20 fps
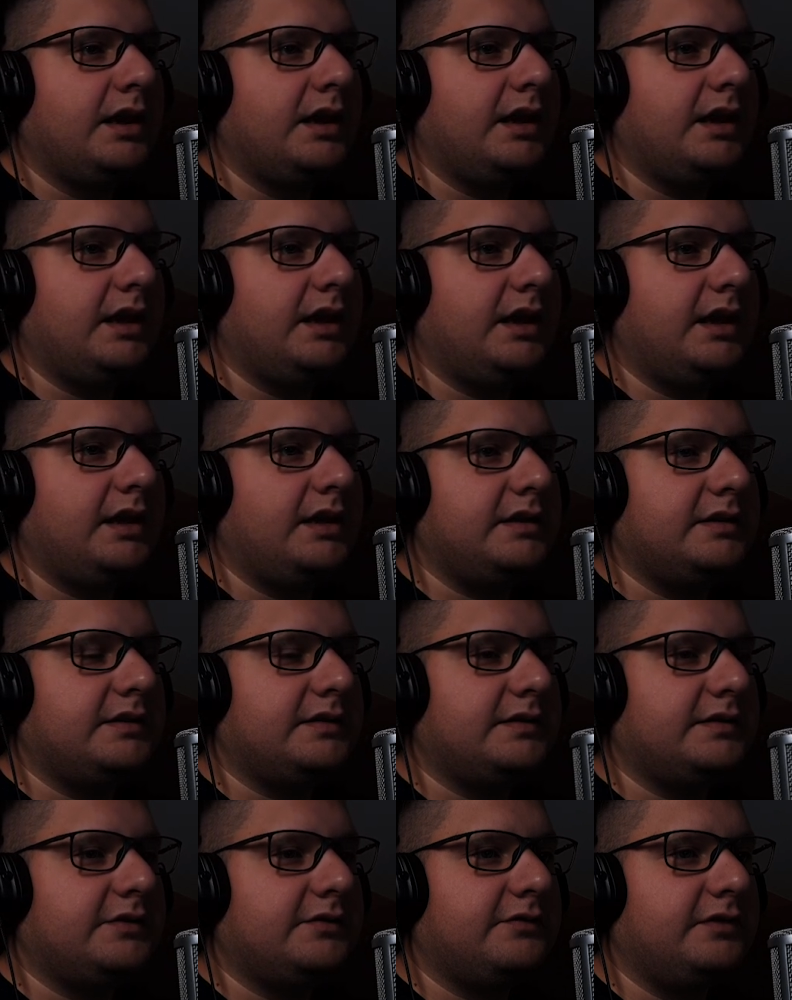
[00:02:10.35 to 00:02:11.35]

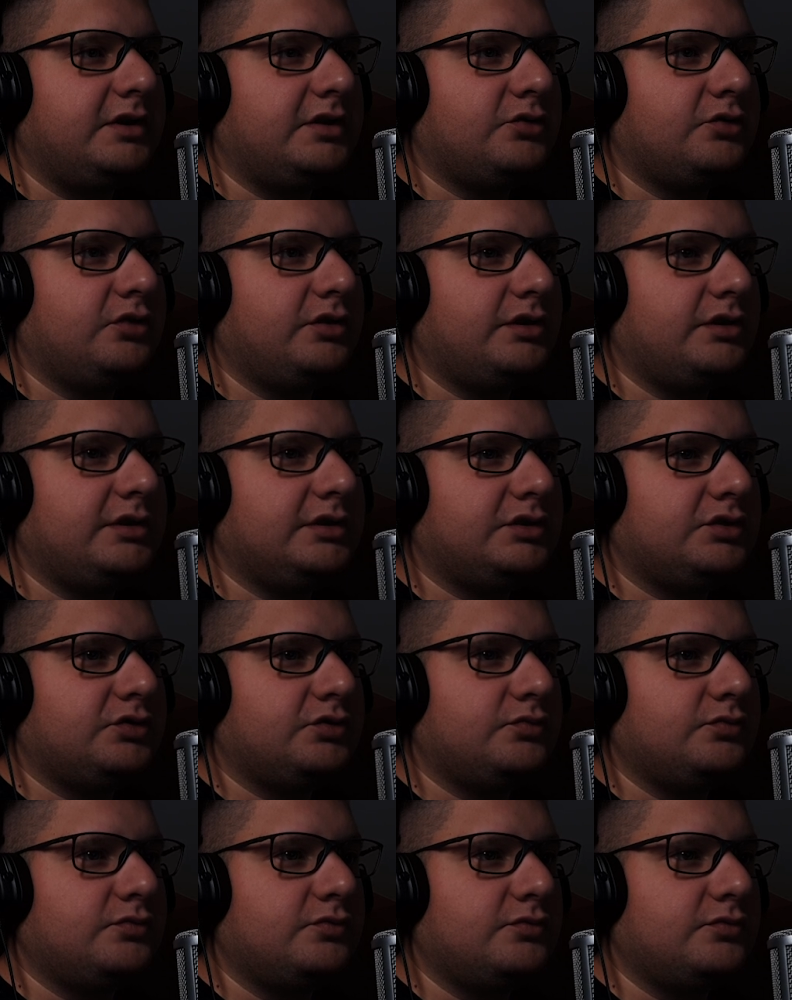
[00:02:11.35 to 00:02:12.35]
And we are going
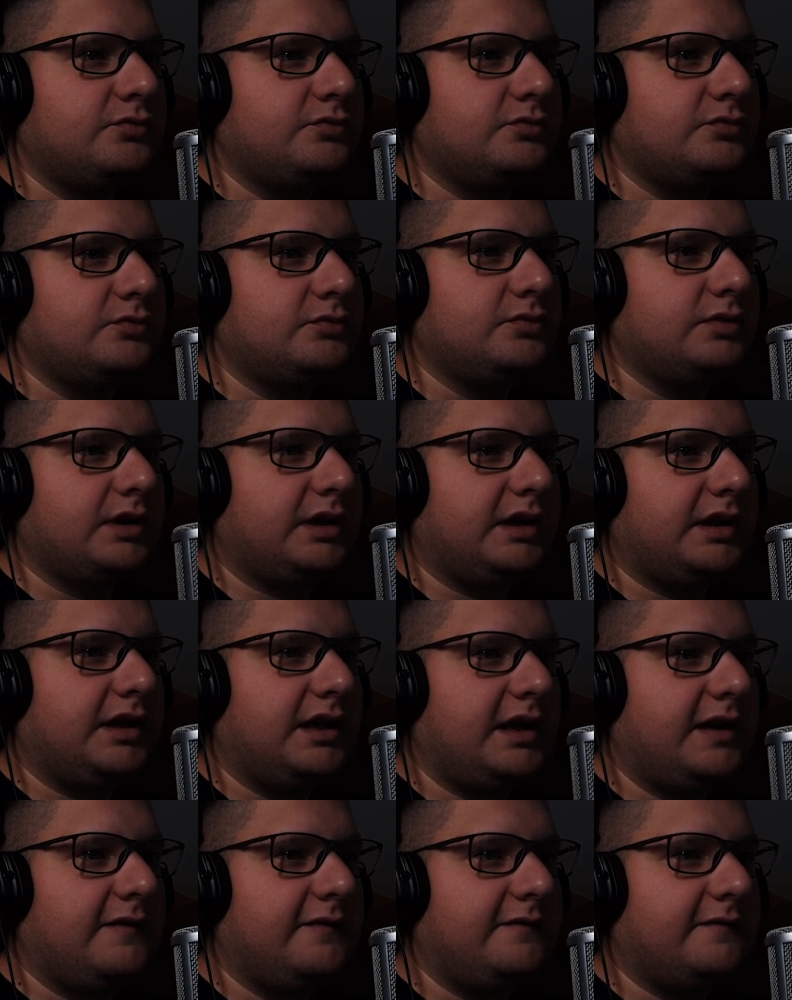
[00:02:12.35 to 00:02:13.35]
to
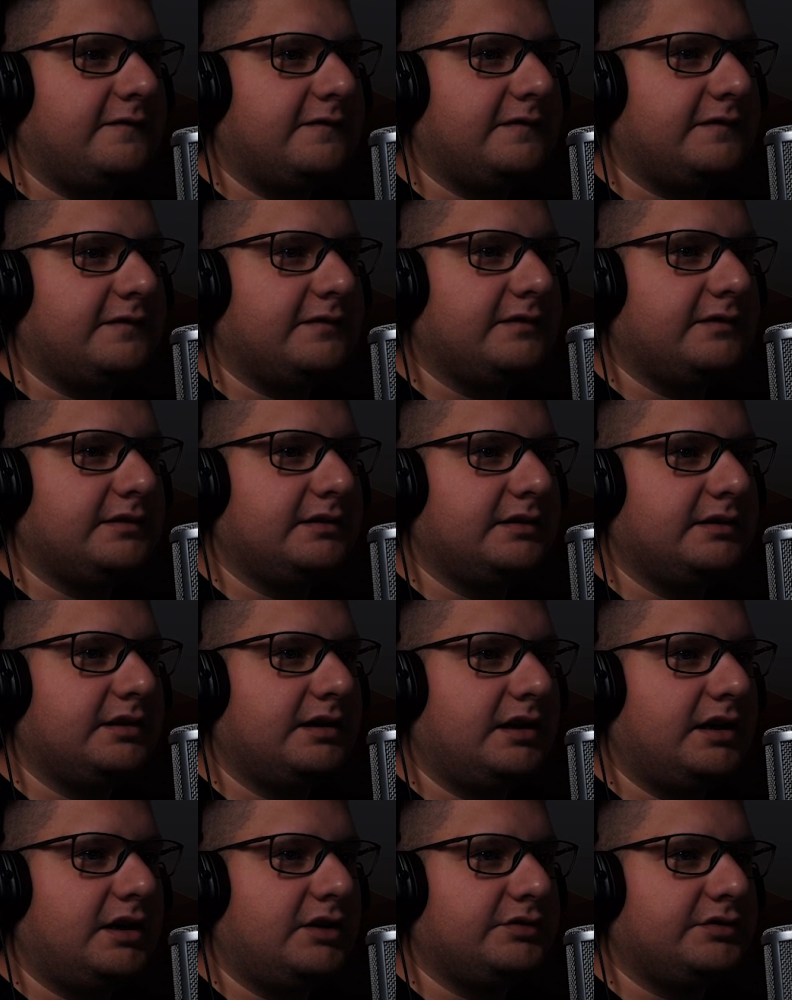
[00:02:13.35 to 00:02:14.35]
have
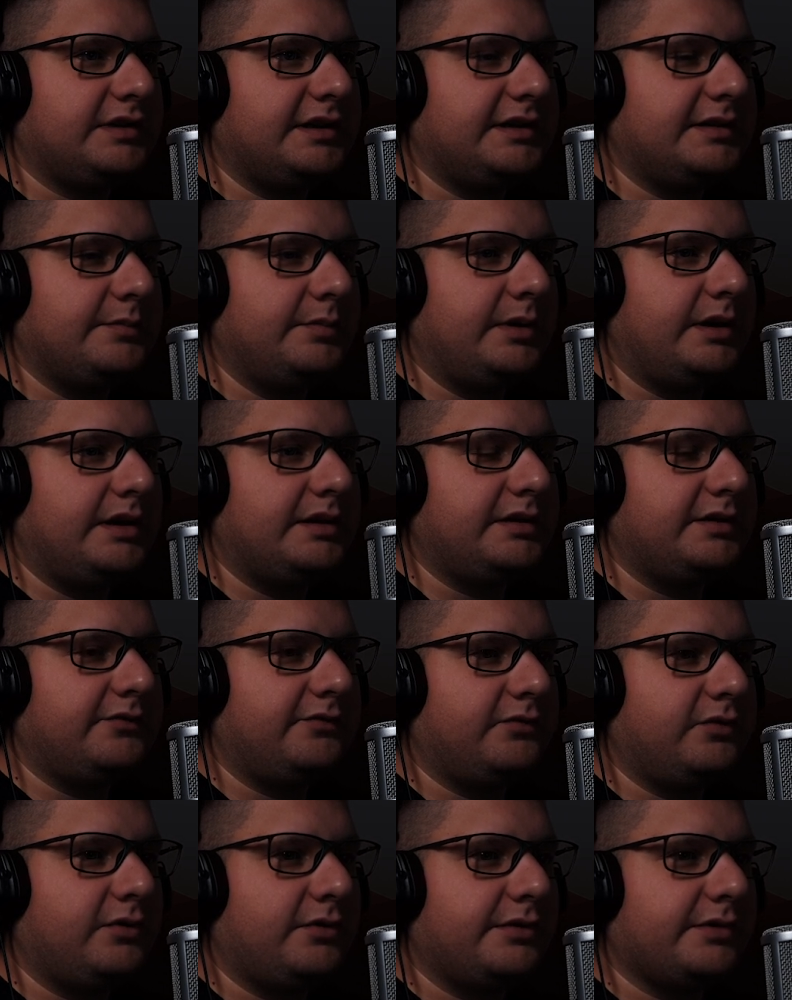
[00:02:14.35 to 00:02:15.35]
our teddy bear in
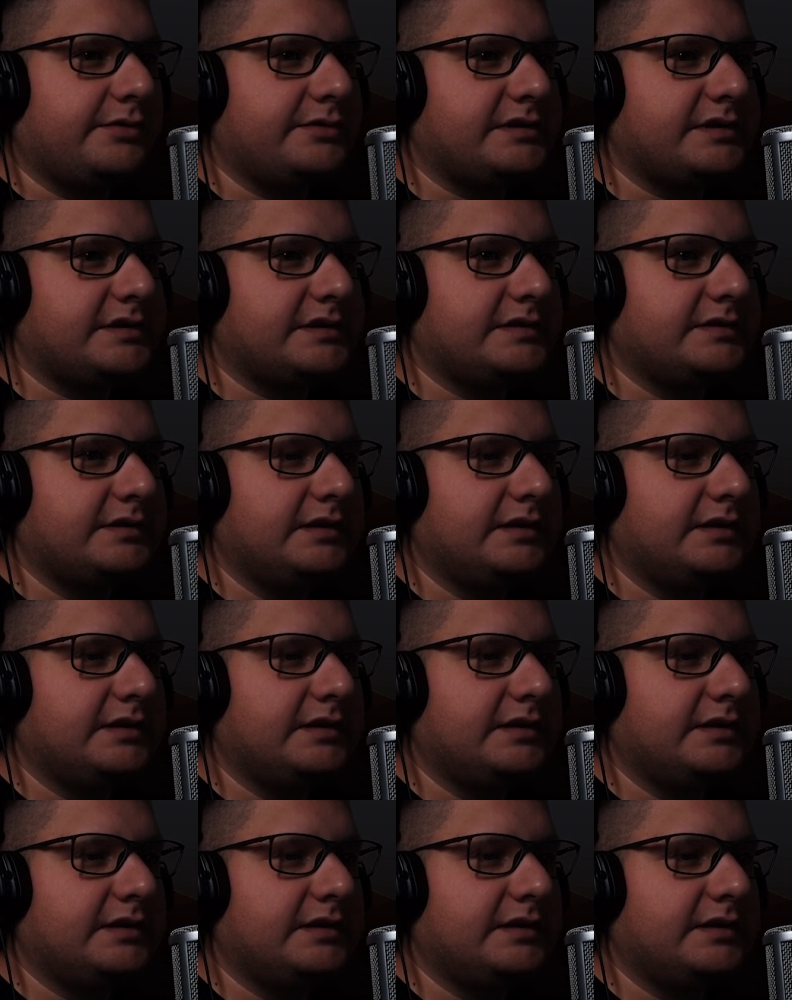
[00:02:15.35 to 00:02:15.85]
focus,